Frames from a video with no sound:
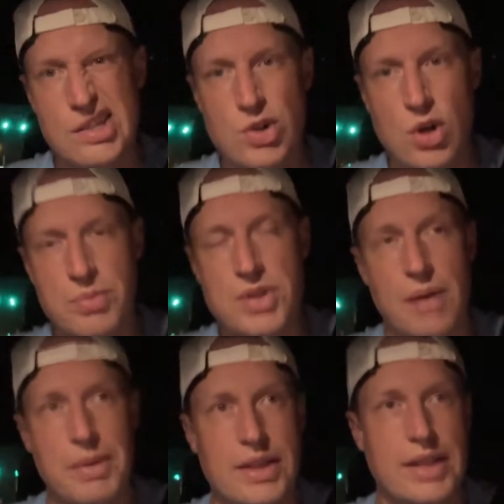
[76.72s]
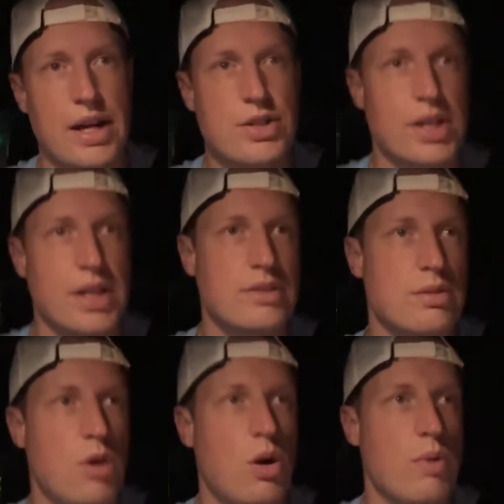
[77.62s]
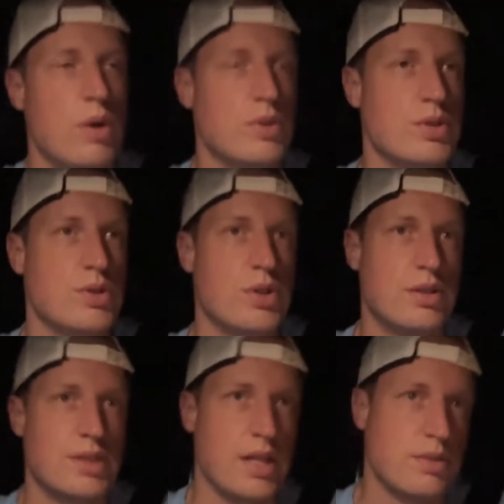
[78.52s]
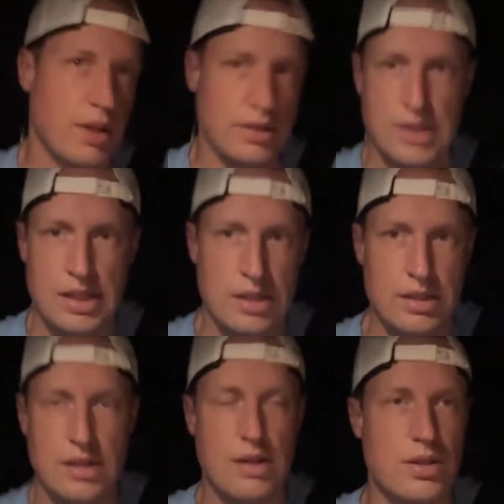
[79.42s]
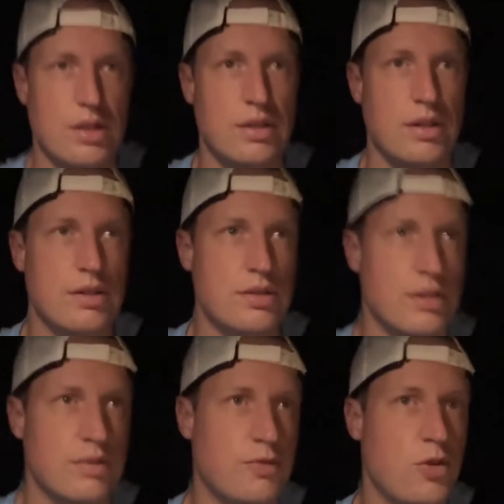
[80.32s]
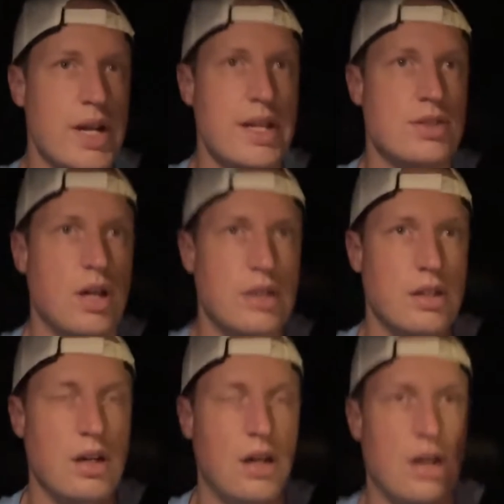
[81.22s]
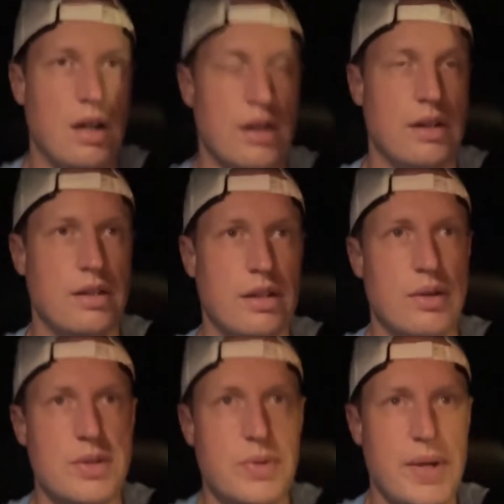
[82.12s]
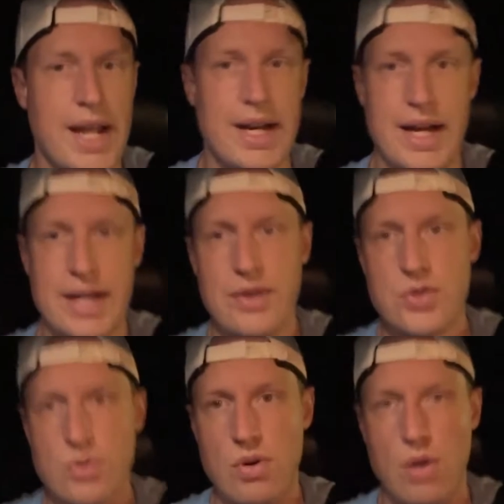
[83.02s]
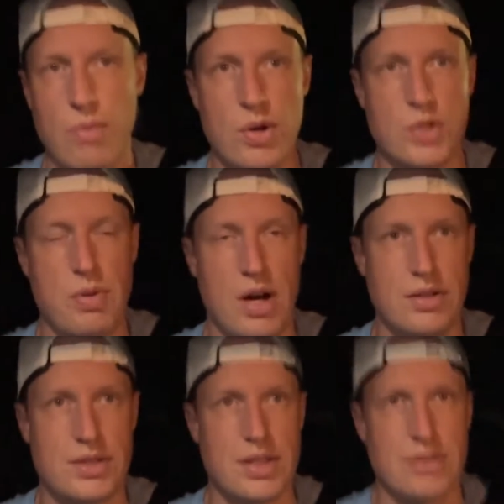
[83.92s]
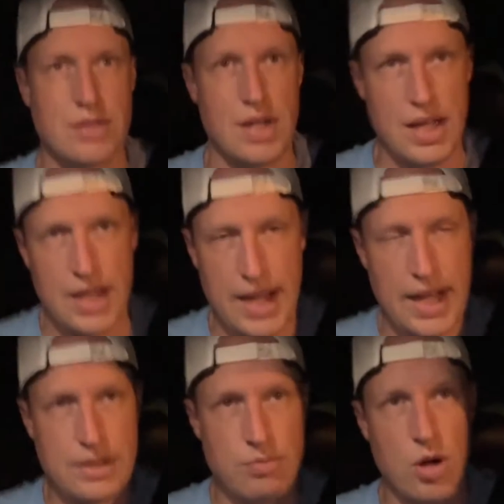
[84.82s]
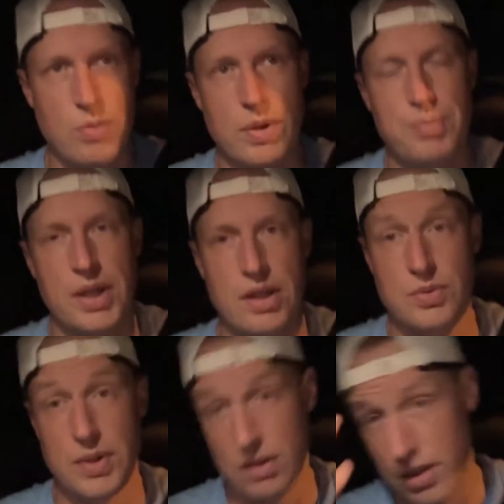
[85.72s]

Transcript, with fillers: storm's coming. I think I should get some homeowners insurance. Guess what? There's a there's a freeze on on you know you cannot issue homeowners policies at the moment because we are